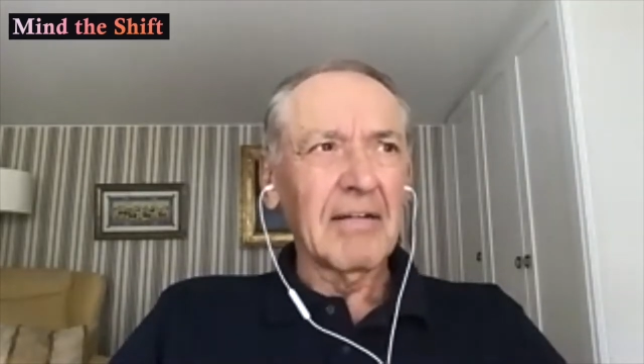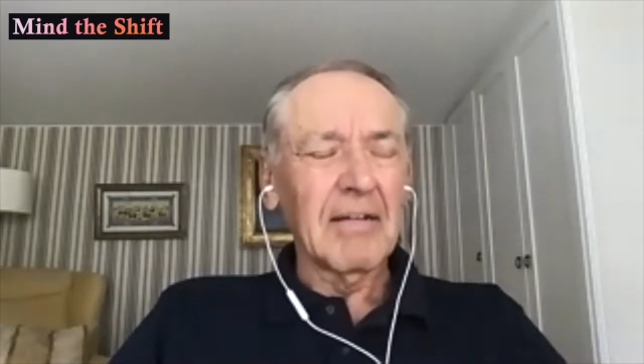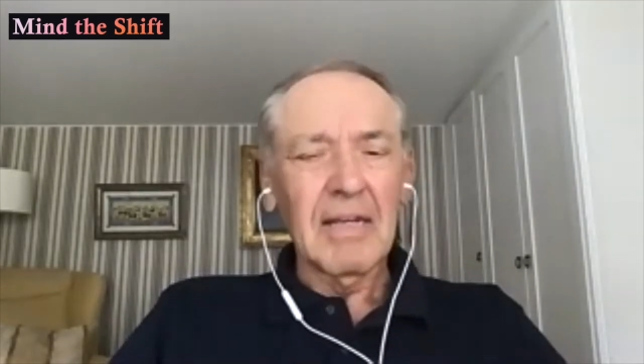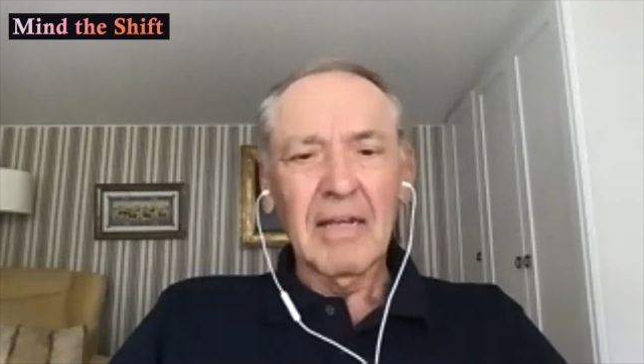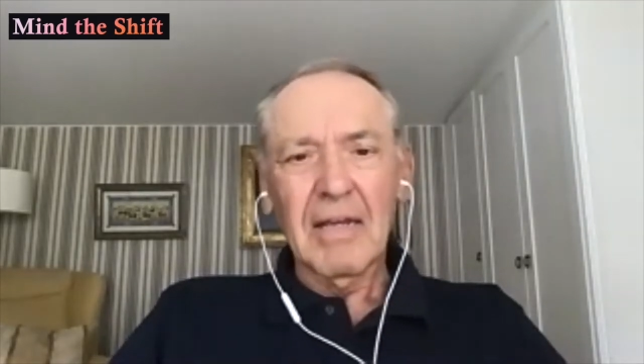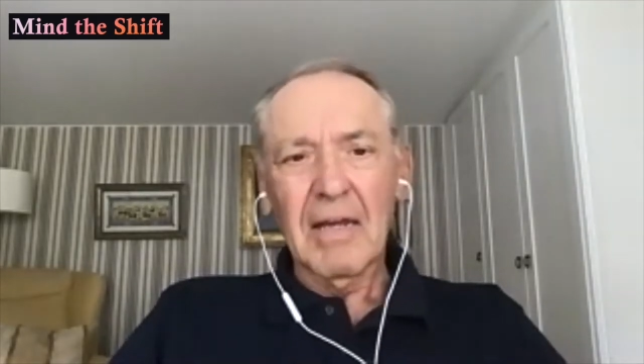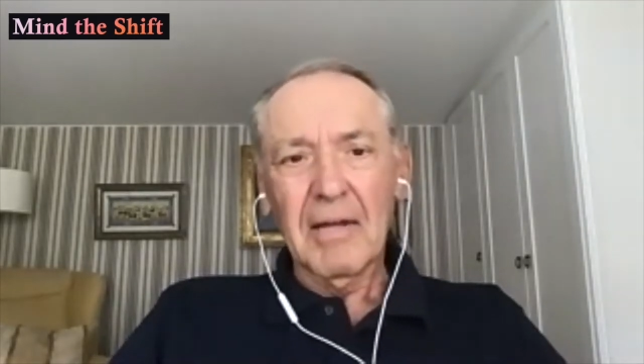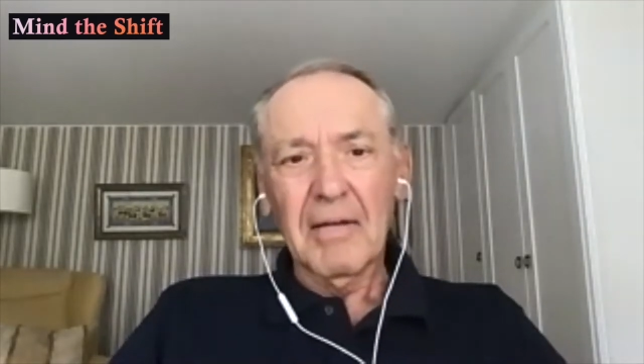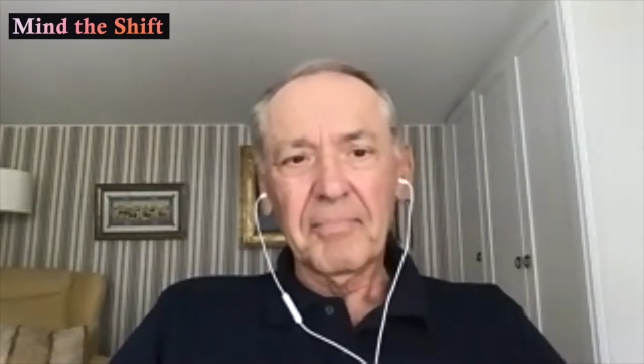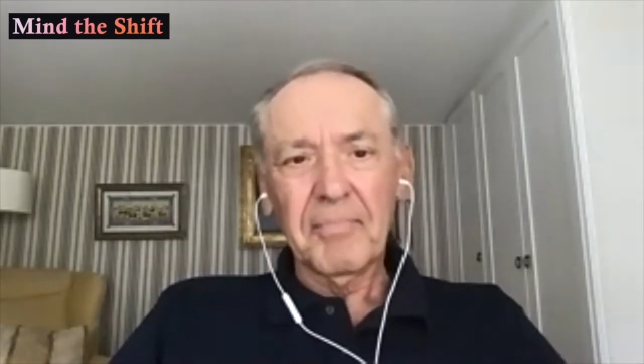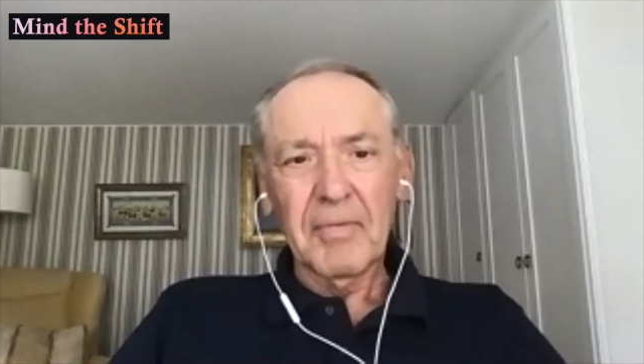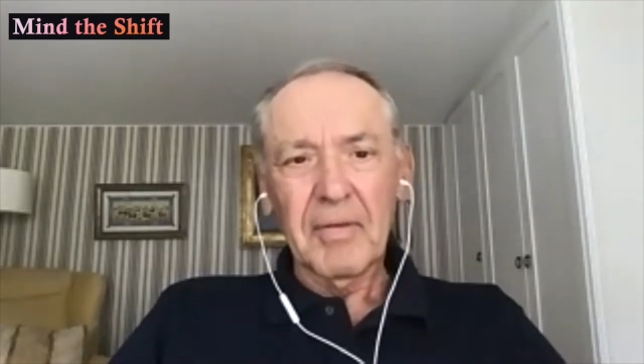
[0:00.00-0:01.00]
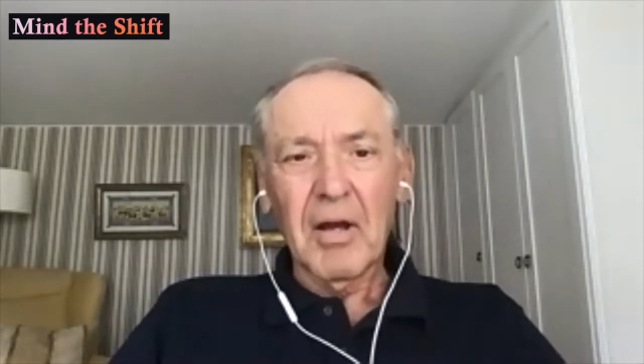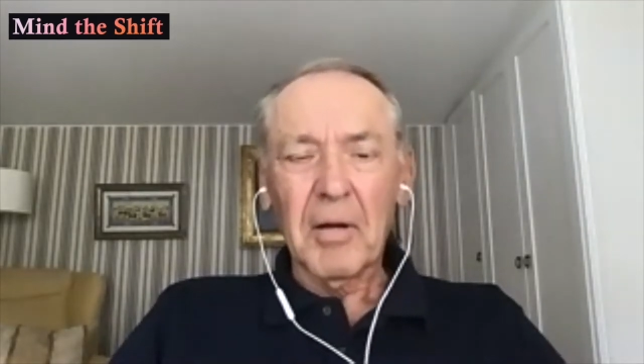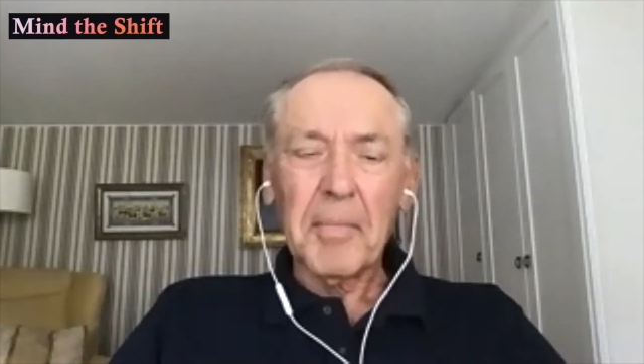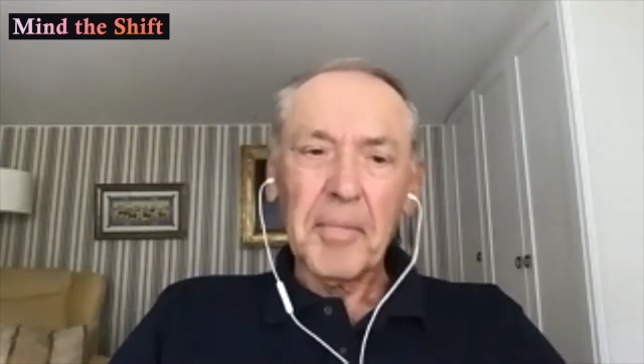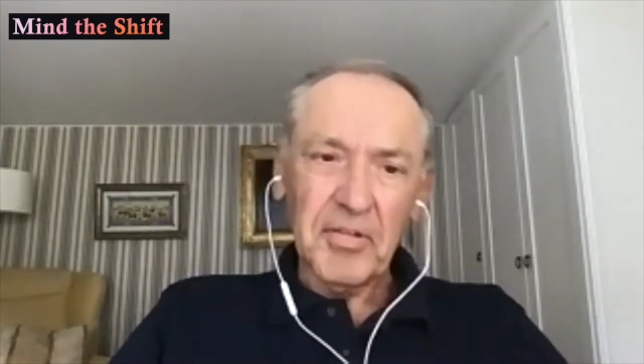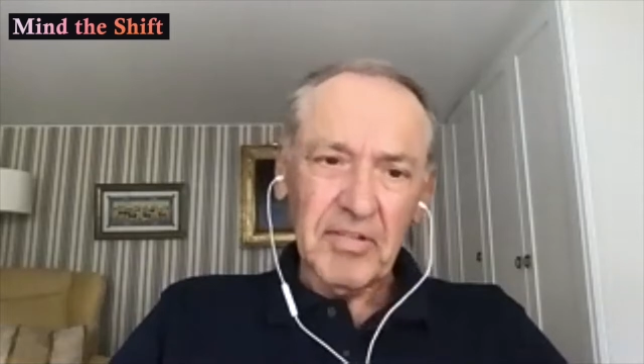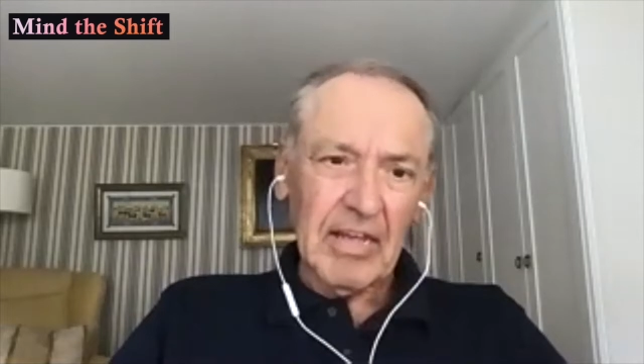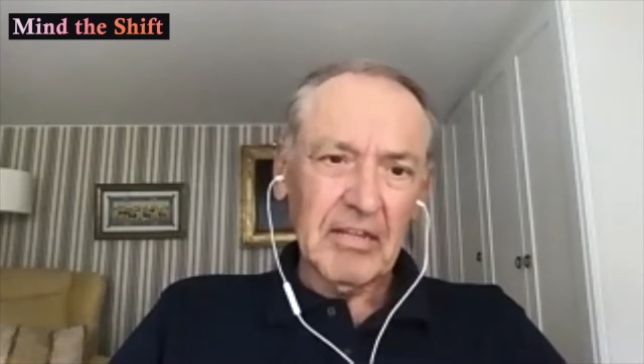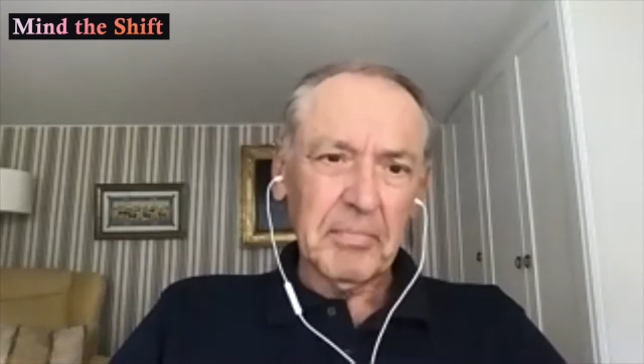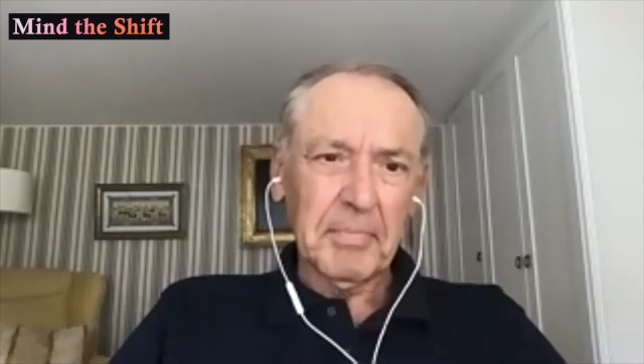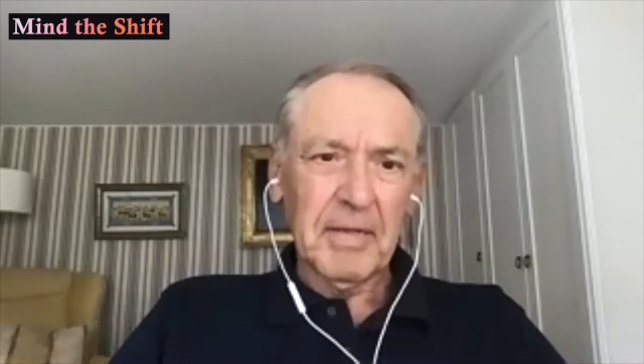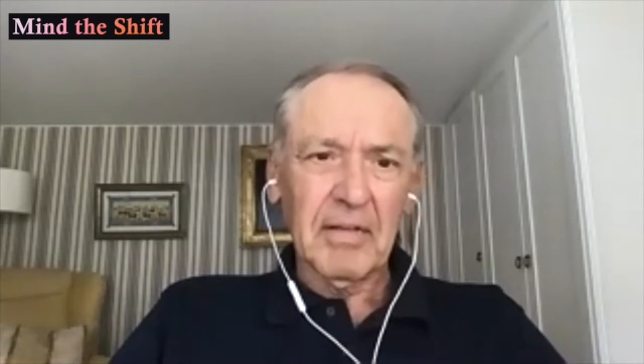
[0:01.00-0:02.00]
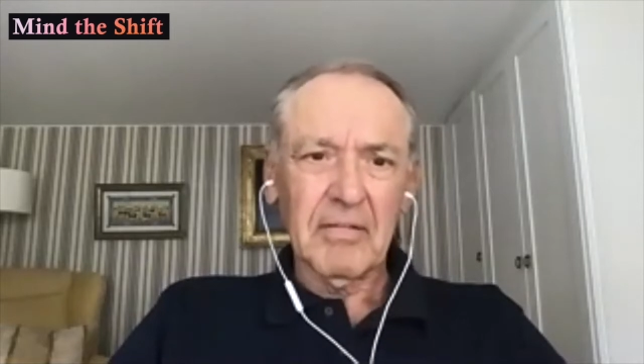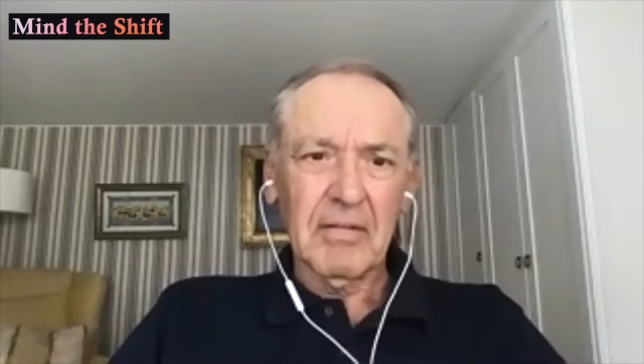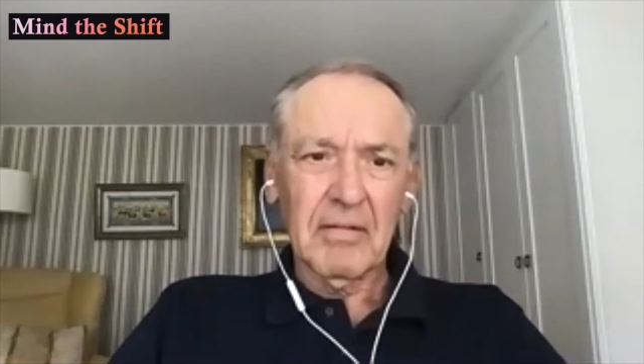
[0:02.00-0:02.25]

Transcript: the armaments aspects.